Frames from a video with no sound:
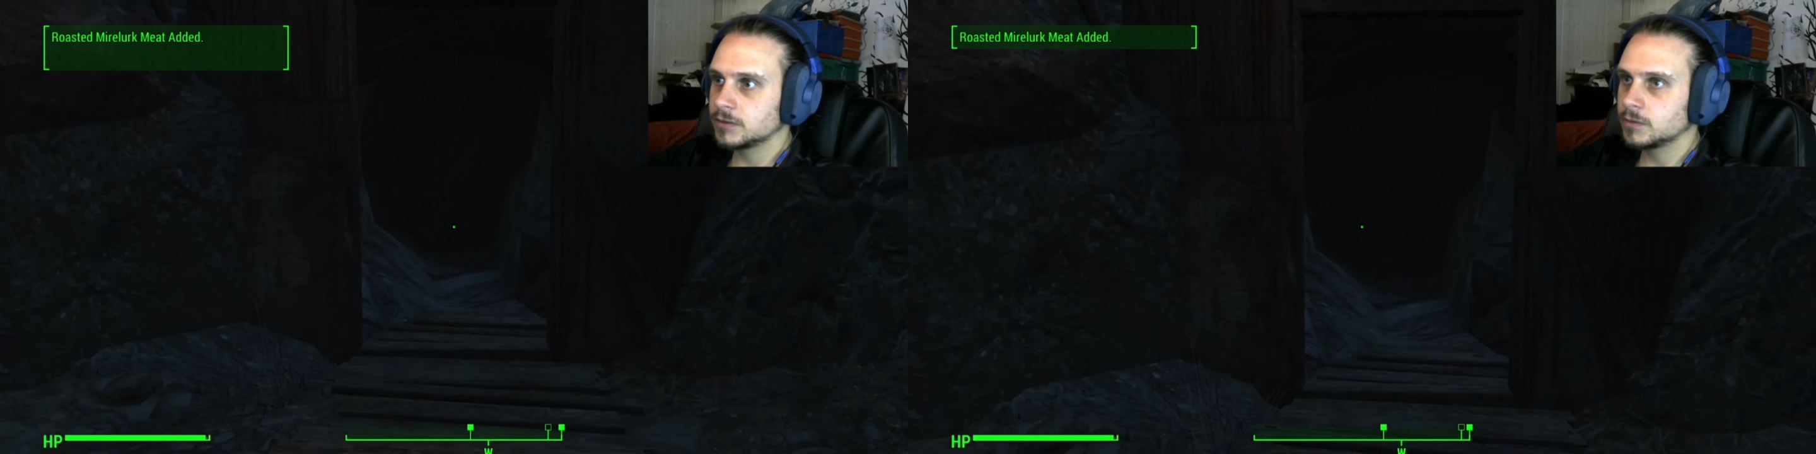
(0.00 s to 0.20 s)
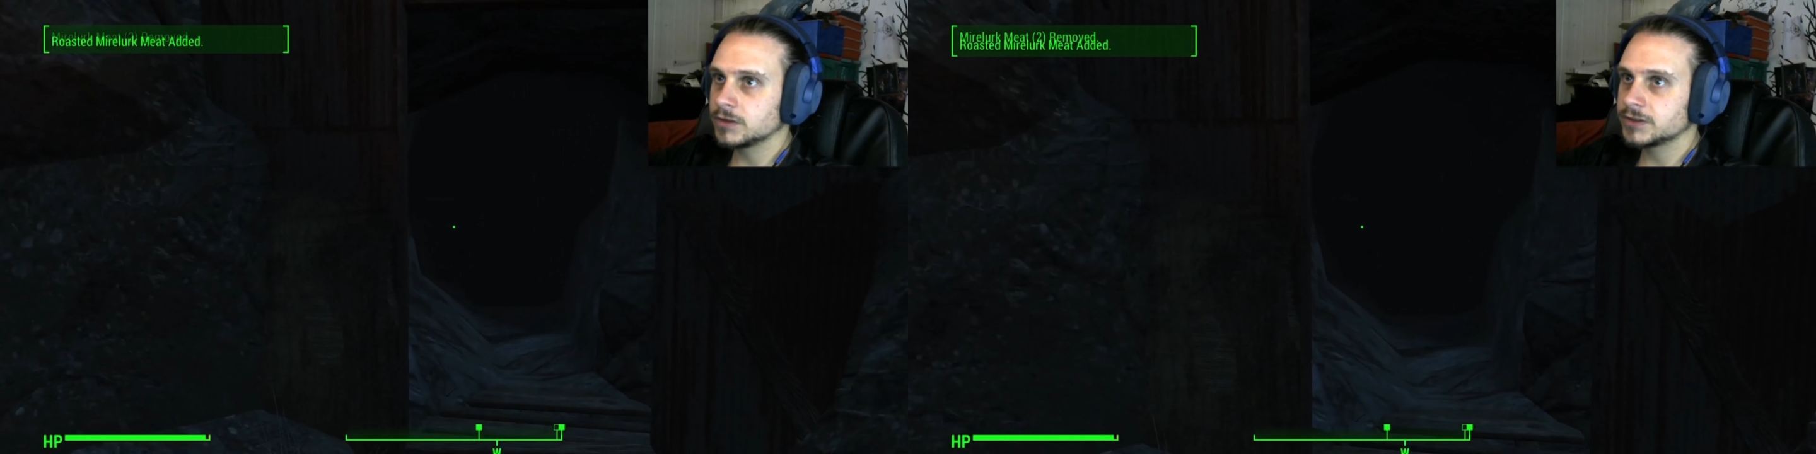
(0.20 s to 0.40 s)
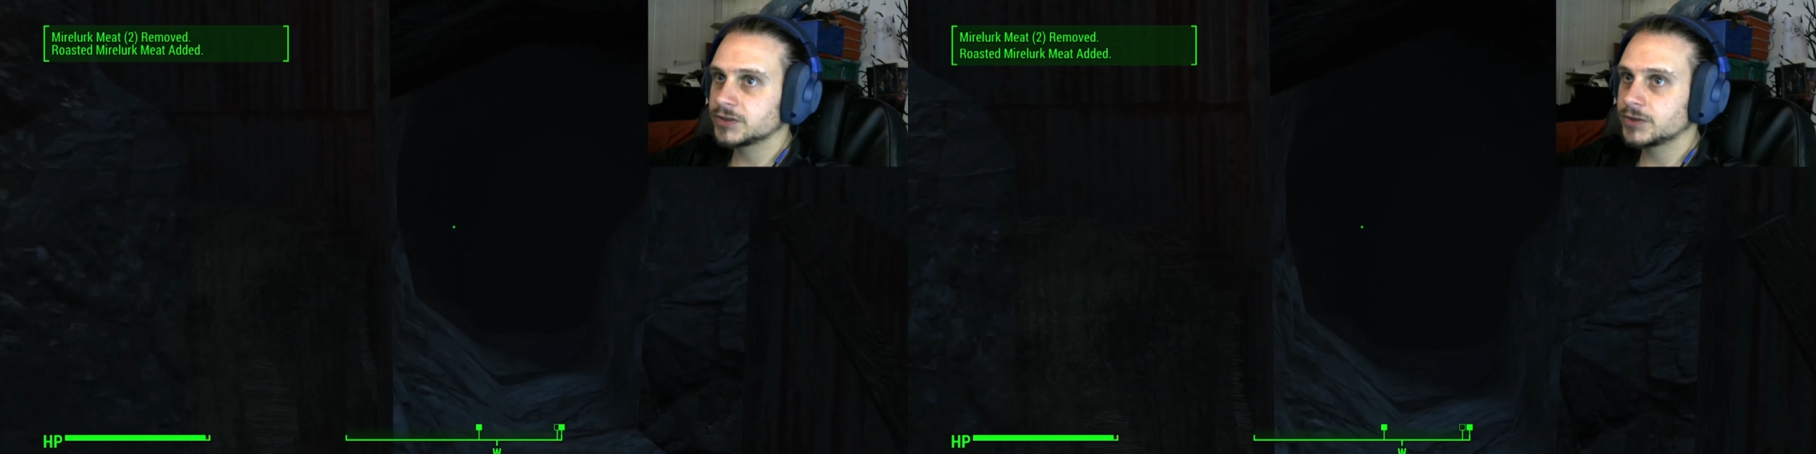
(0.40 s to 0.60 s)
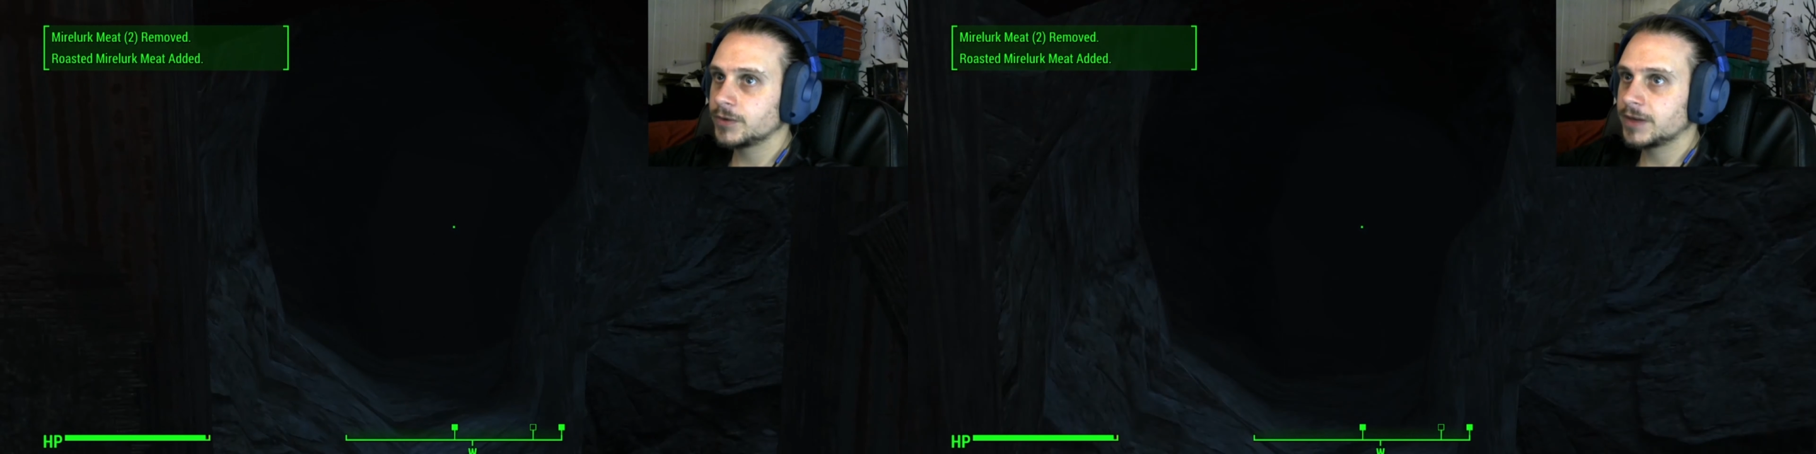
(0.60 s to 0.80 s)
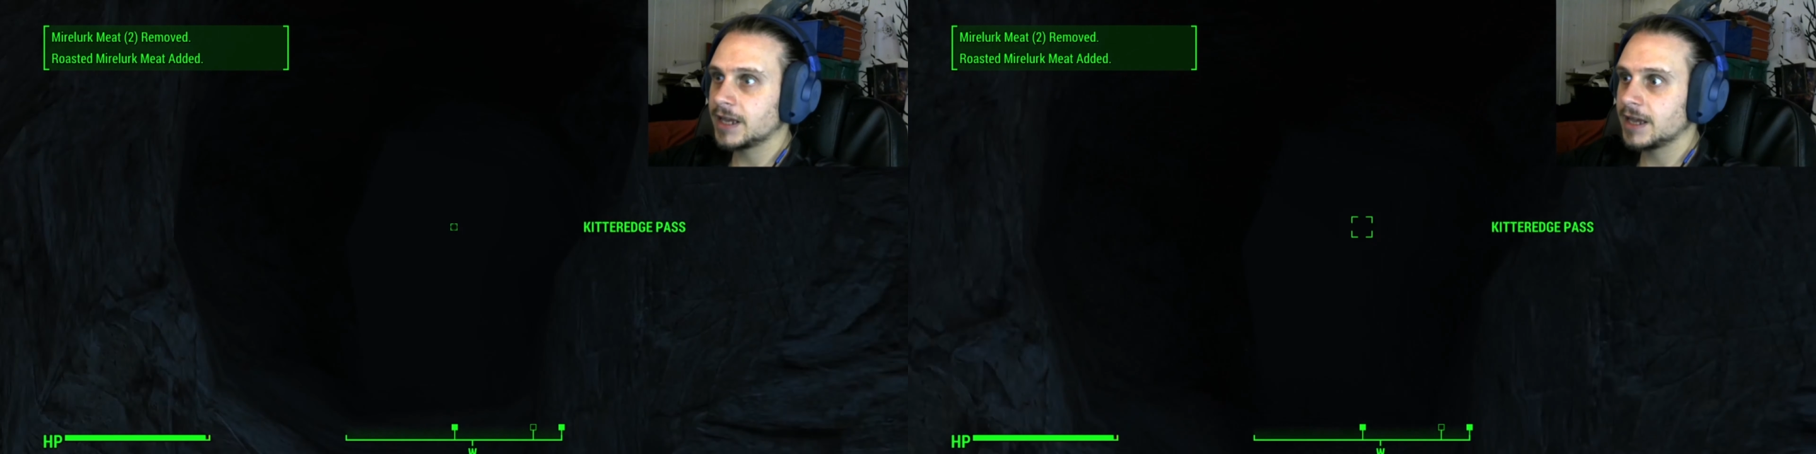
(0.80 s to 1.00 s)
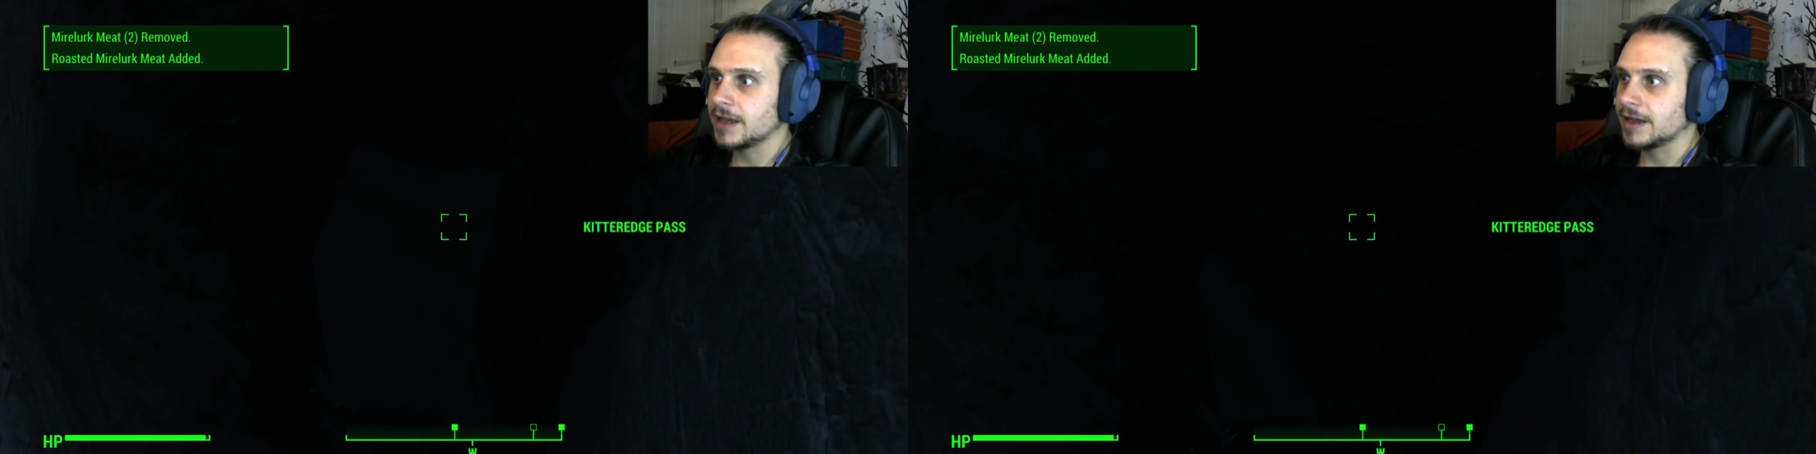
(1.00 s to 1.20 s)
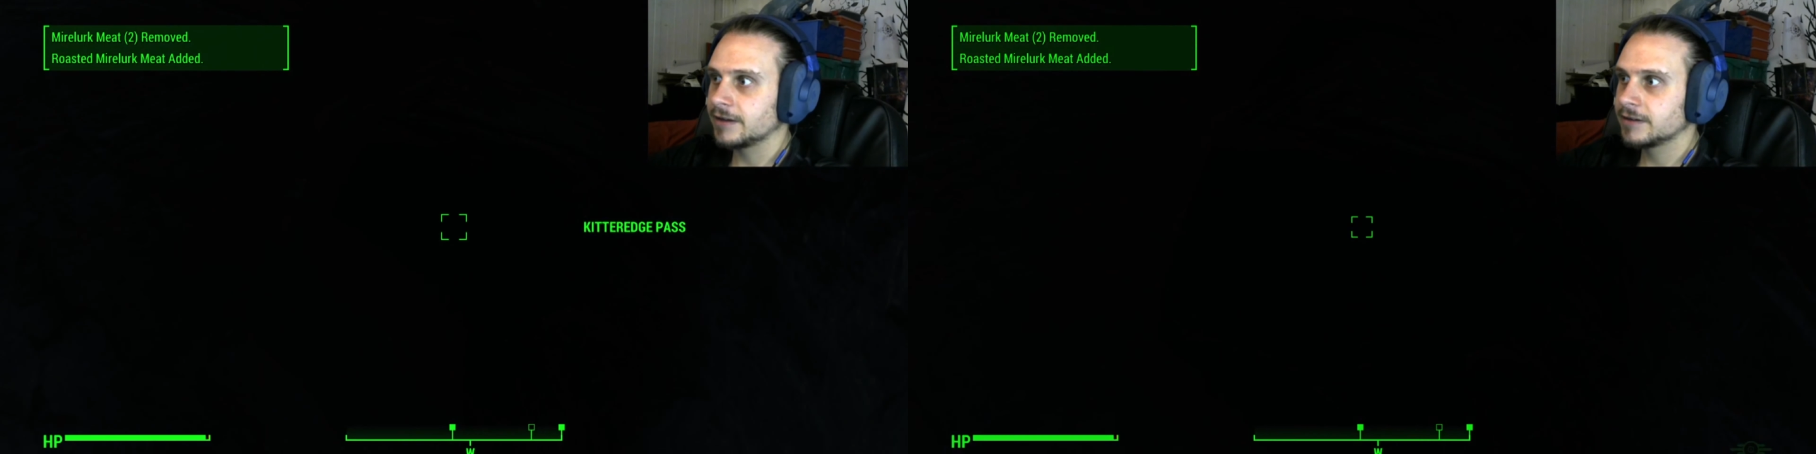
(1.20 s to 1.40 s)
what's through here?